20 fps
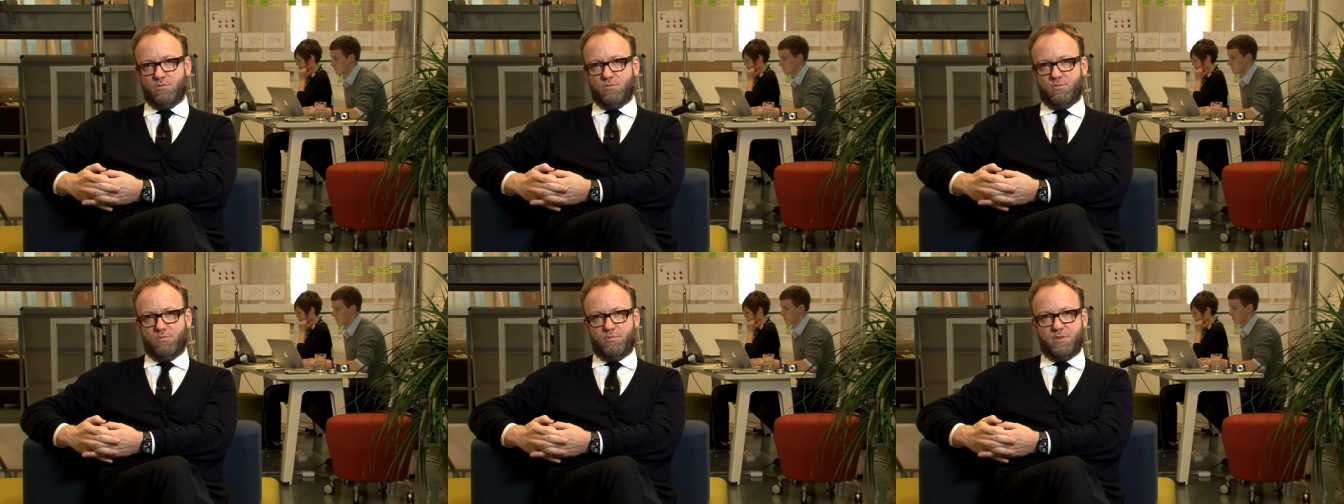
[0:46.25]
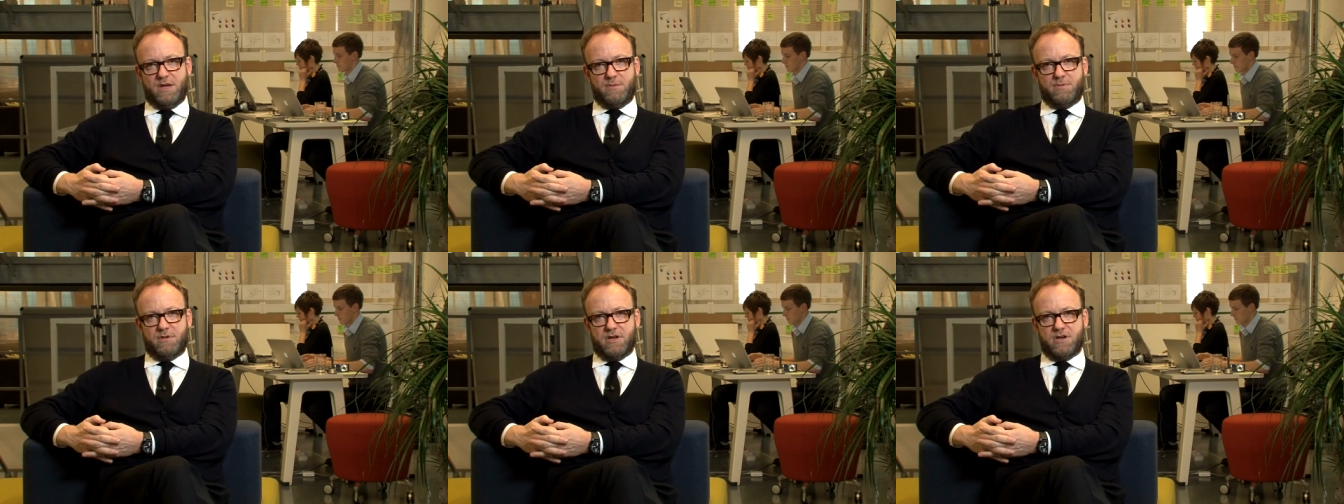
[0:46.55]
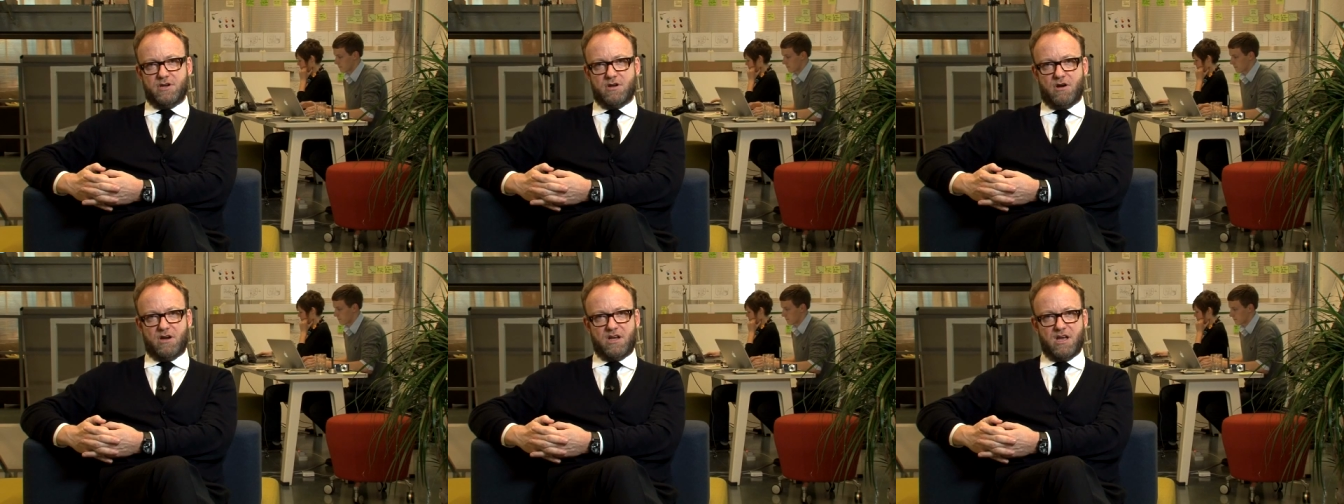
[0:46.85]
people
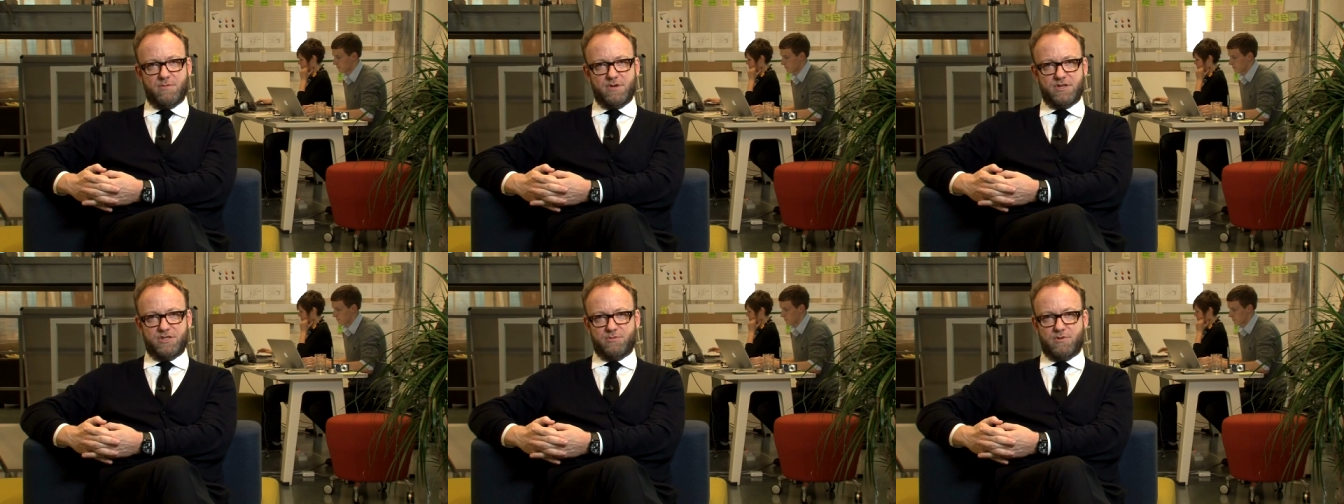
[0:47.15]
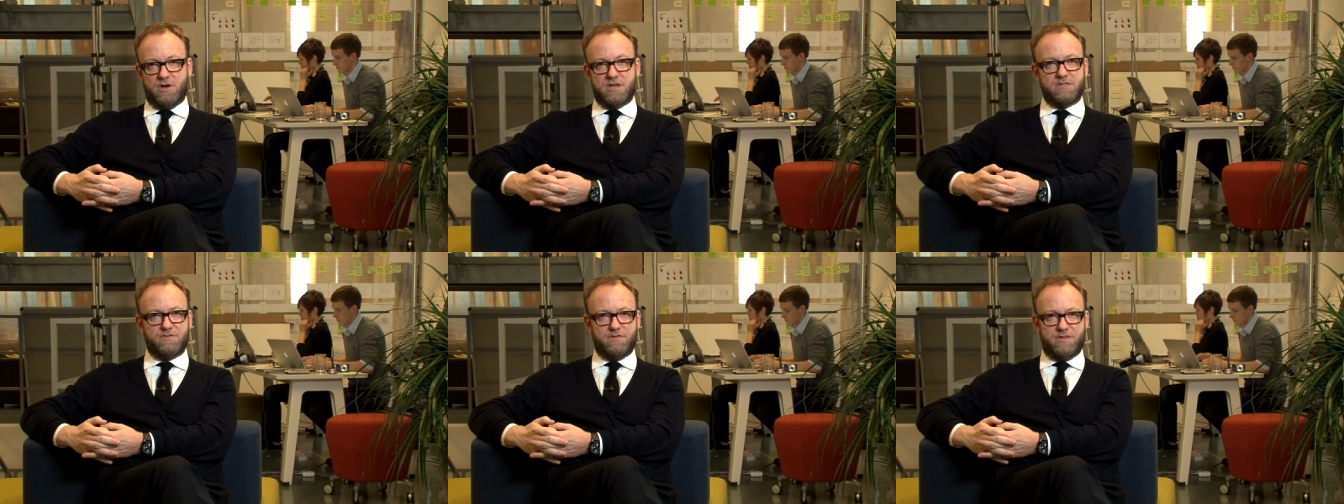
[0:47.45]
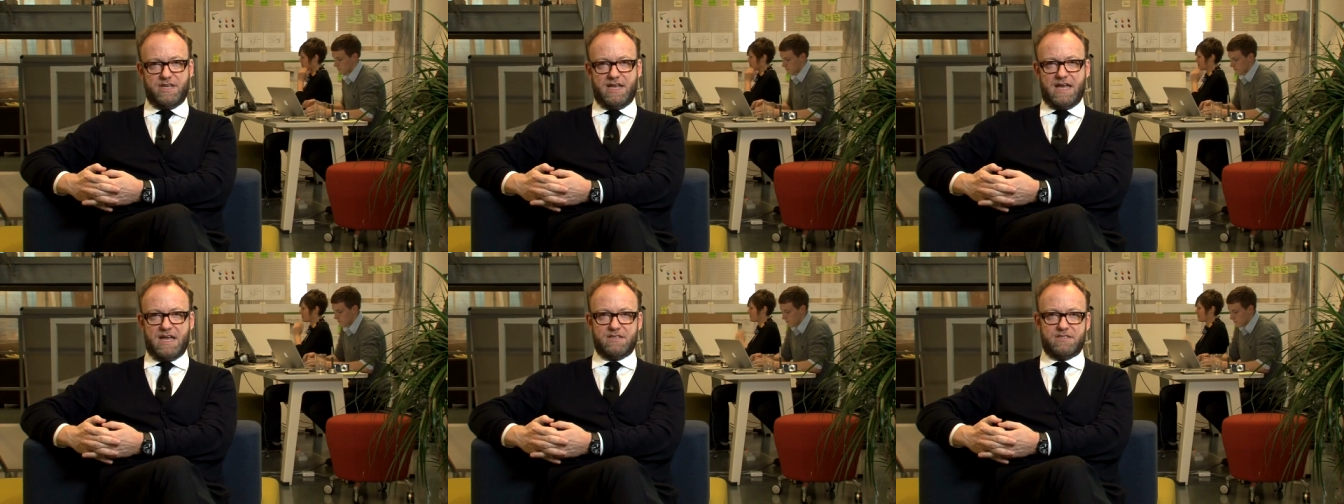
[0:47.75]
are not coming to us for
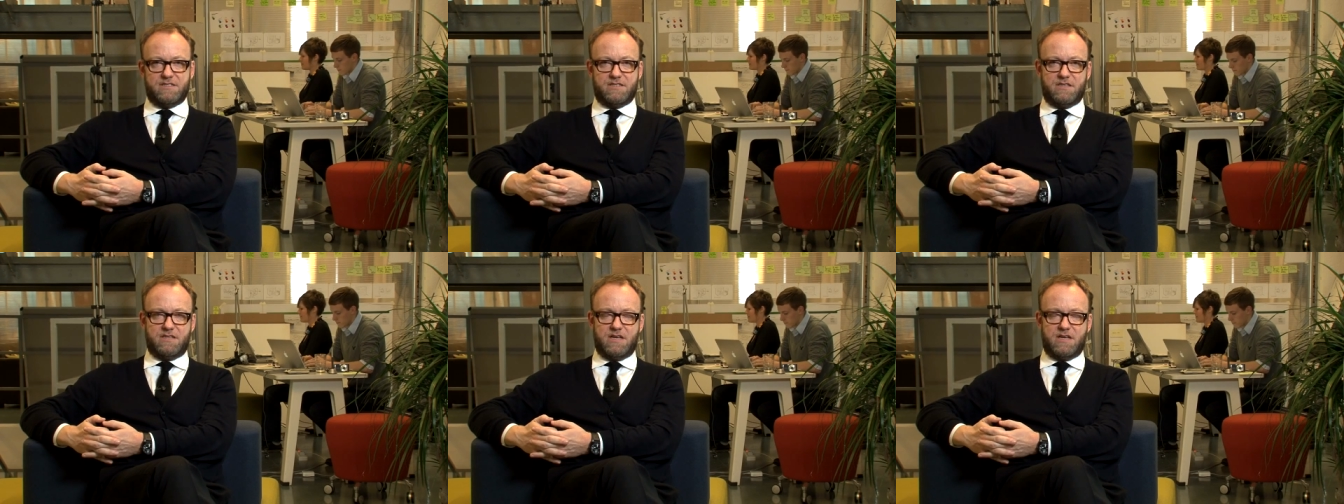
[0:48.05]
the answer.